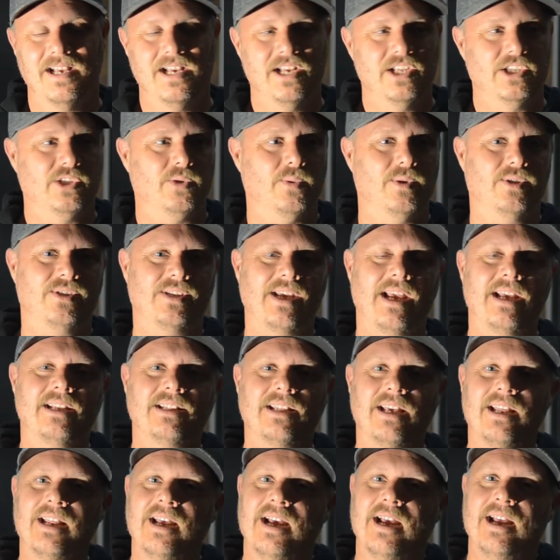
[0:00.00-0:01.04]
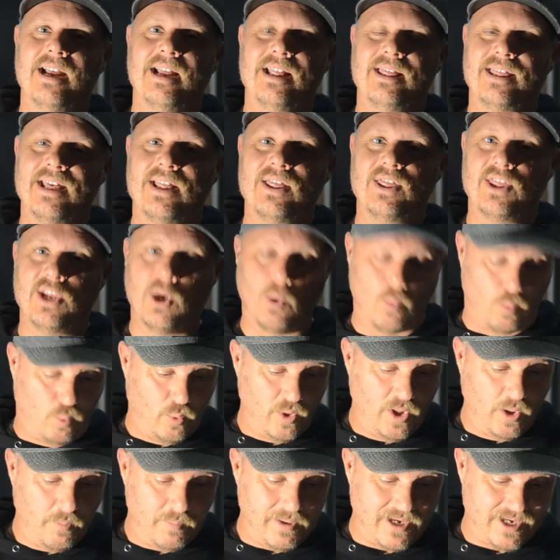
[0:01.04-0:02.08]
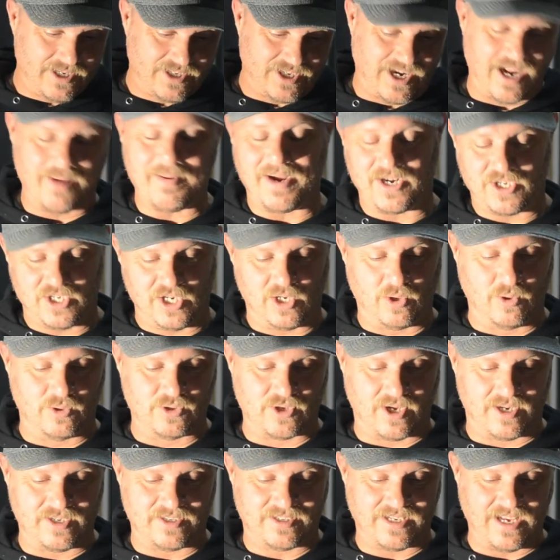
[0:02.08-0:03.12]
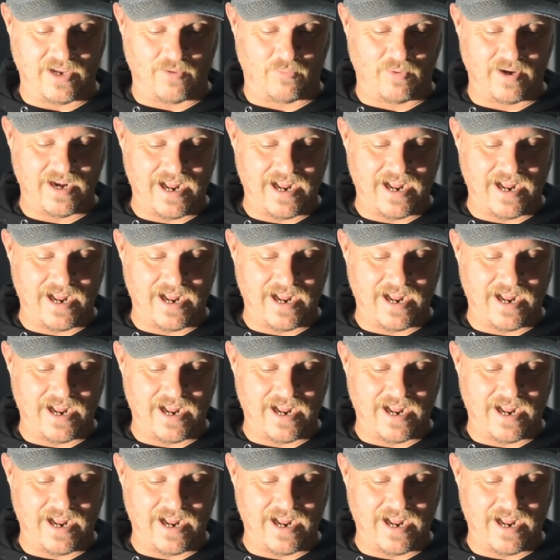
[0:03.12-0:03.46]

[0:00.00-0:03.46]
So he's saying that, that there will be a time, actually, goes on to say it right